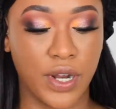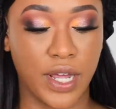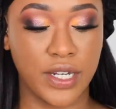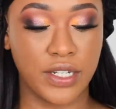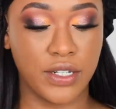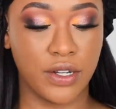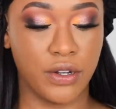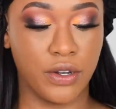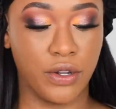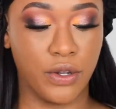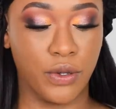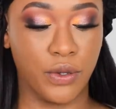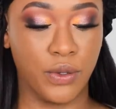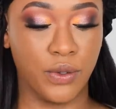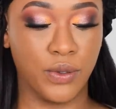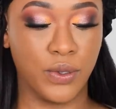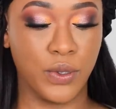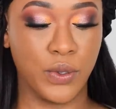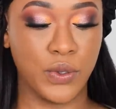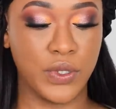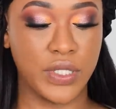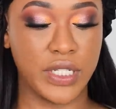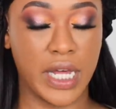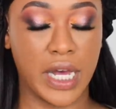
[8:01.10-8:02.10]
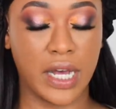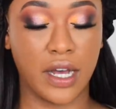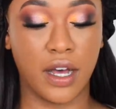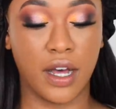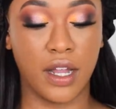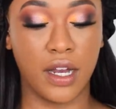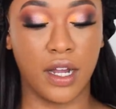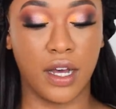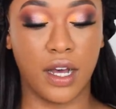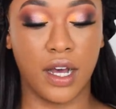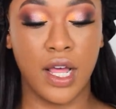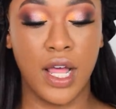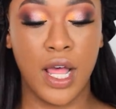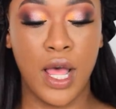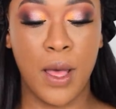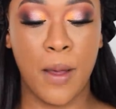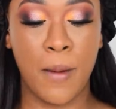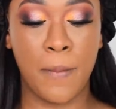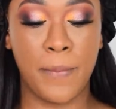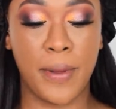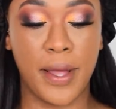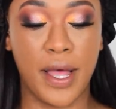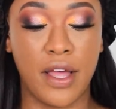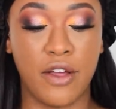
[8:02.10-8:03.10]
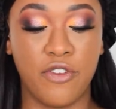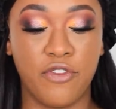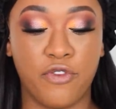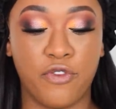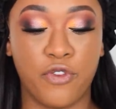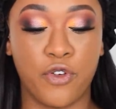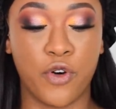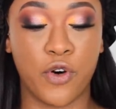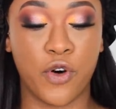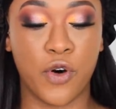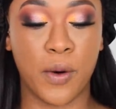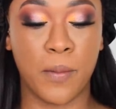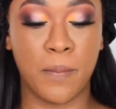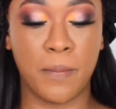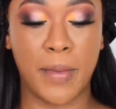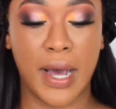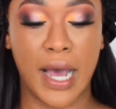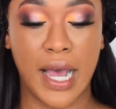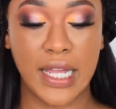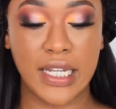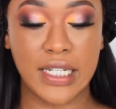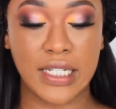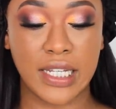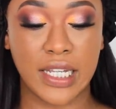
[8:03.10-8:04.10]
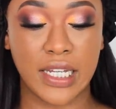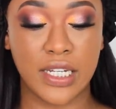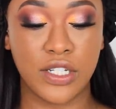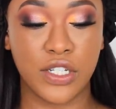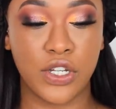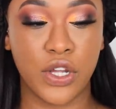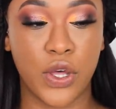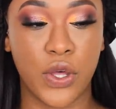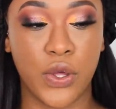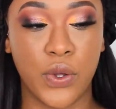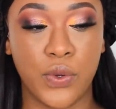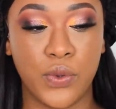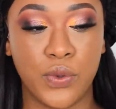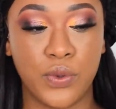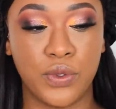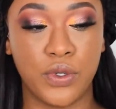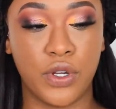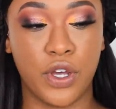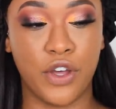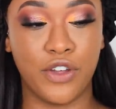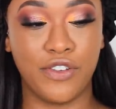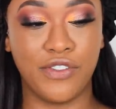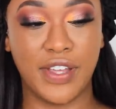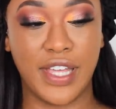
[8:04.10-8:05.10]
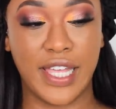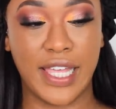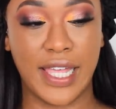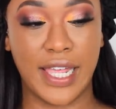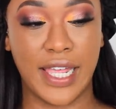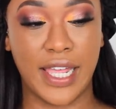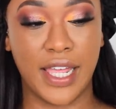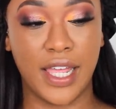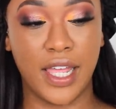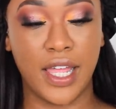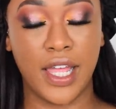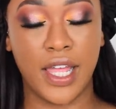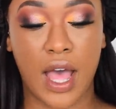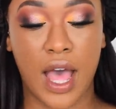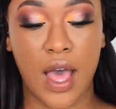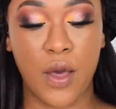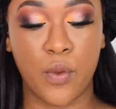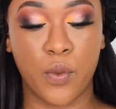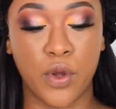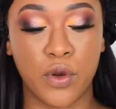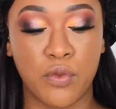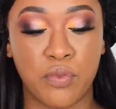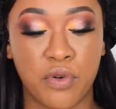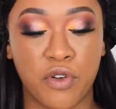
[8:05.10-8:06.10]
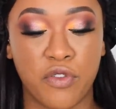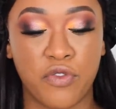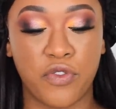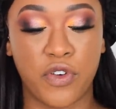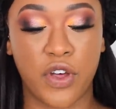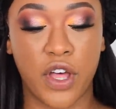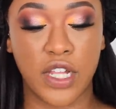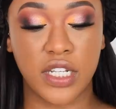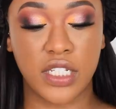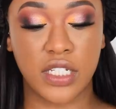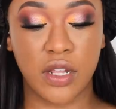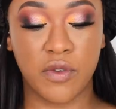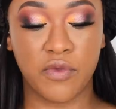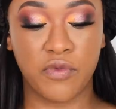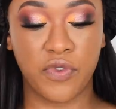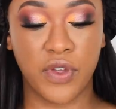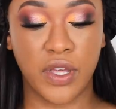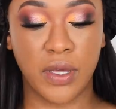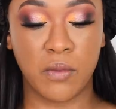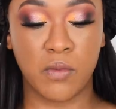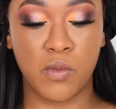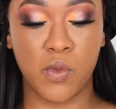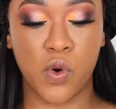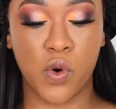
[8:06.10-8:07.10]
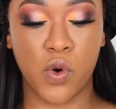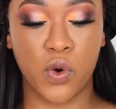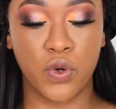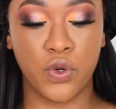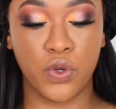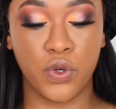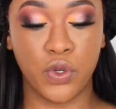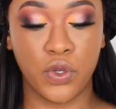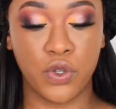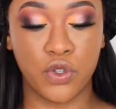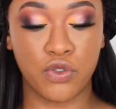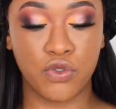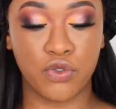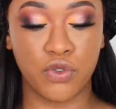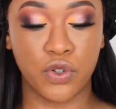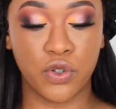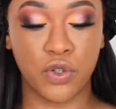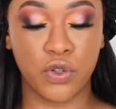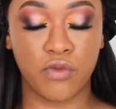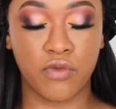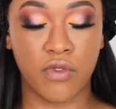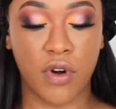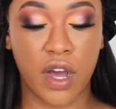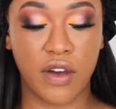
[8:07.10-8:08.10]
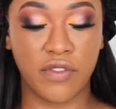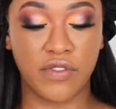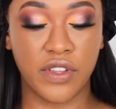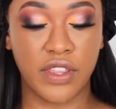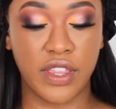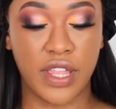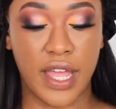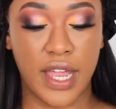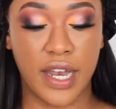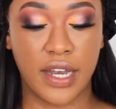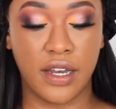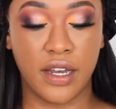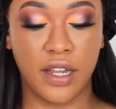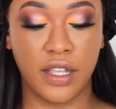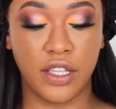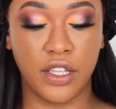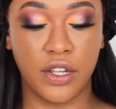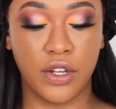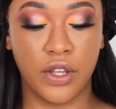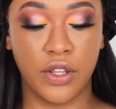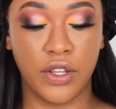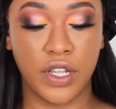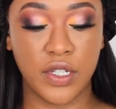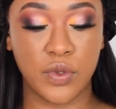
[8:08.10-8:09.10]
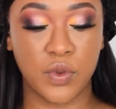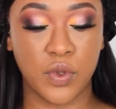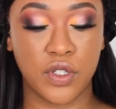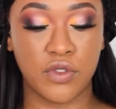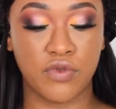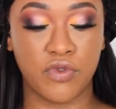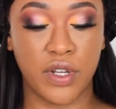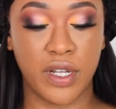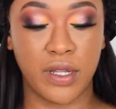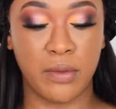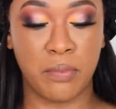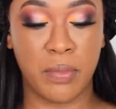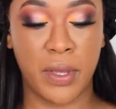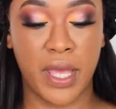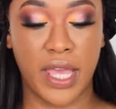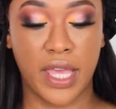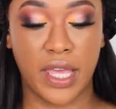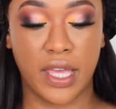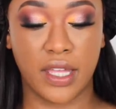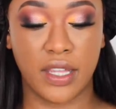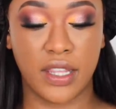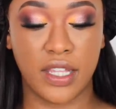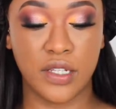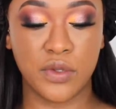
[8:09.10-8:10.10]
I don't know who's that color, but for my skin tone over here, I would prefer something more neutral rather than, you know, this one's really pink.